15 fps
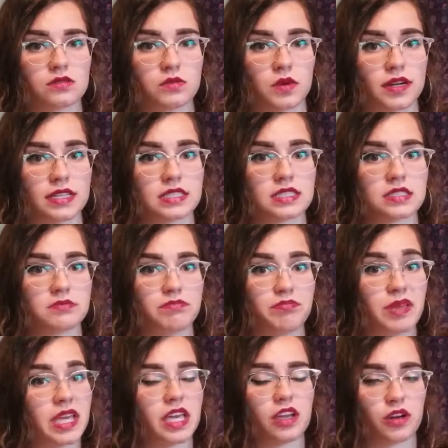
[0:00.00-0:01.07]
was
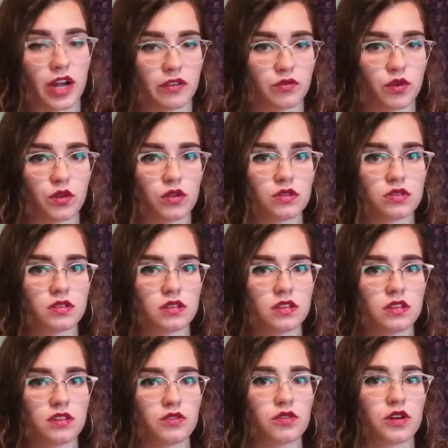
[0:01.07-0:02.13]
being grateful
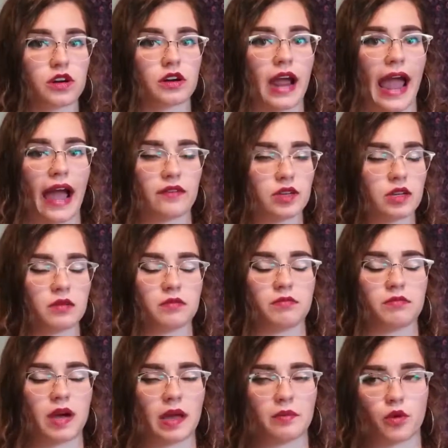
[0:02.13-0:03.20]
for having
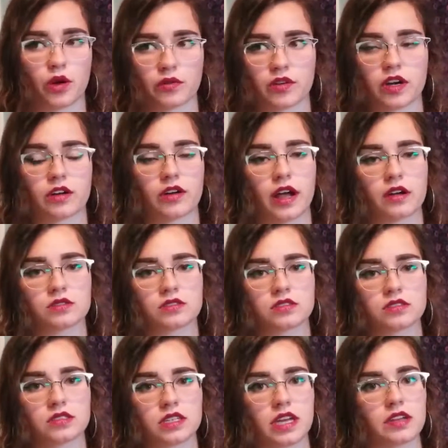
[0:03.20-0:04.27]
my boyfriend around
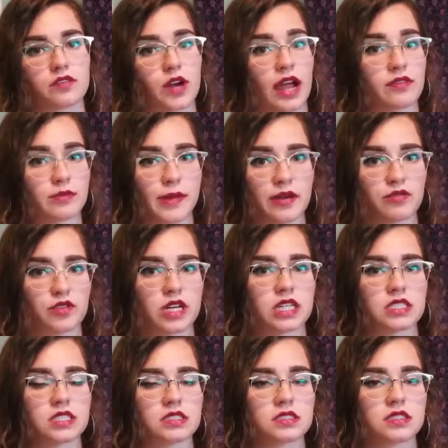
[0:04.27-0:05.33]
and for having my
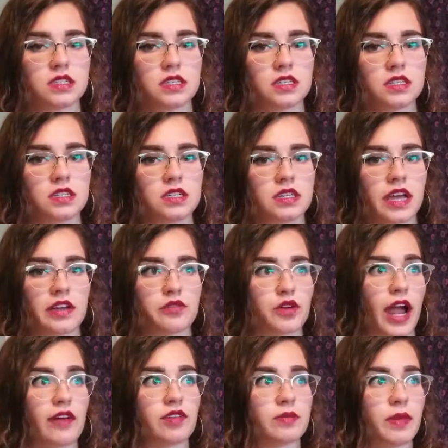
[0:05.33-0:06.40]
friends and for
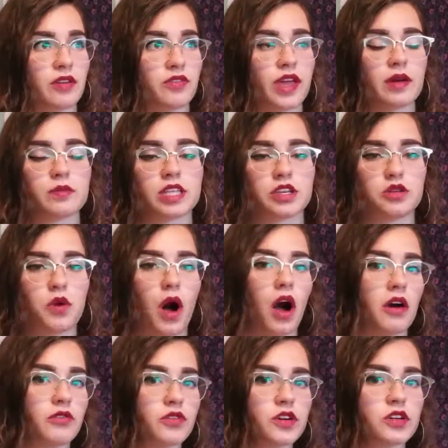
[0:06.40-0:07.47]
having my family who
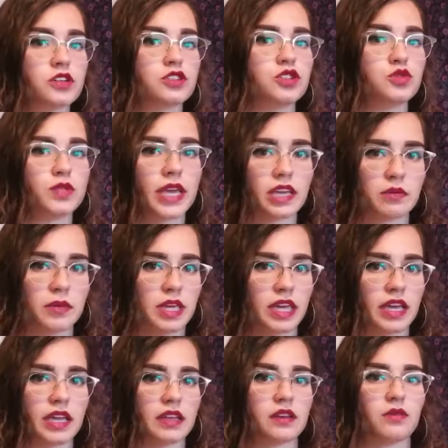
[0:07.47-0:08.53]
offered to take
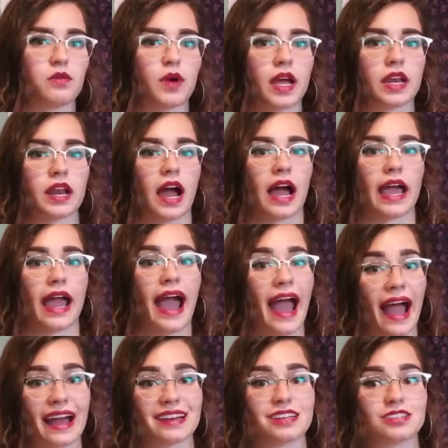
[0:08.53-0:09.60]
me in when I
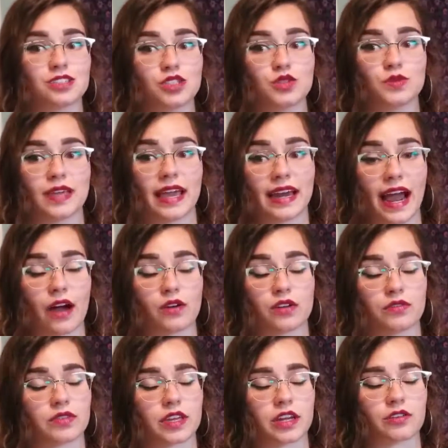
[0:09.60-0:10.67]
had to get out
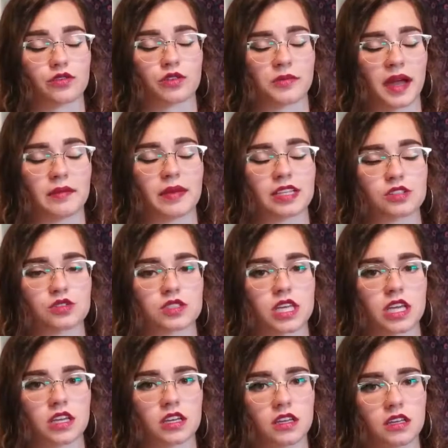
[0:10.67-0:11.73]
of there for my mental
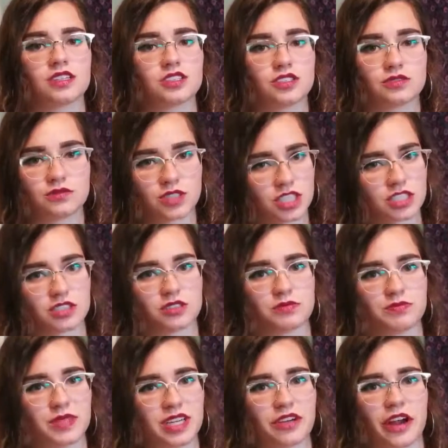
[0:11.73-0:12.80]
sake. Just
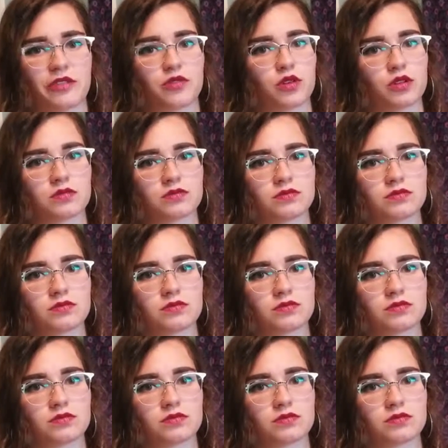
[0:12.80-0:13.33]
be grateful.